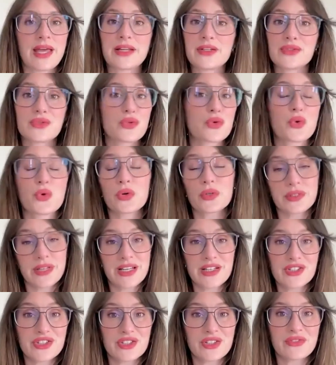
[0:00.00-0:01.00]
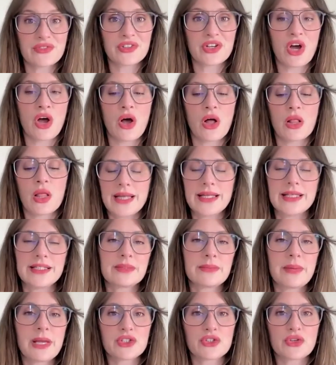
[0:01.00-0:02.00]
That is the coordination of it all. I need
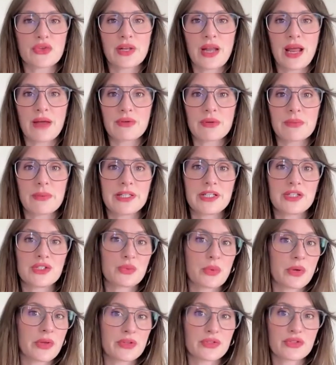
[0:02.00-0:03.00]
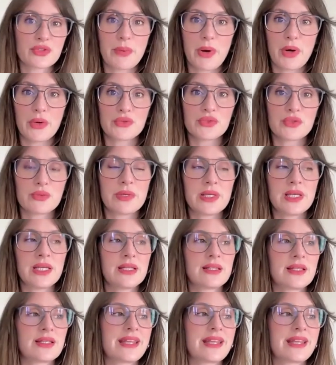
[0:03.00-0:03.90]
to make sure that everybody is where they're supposed to be,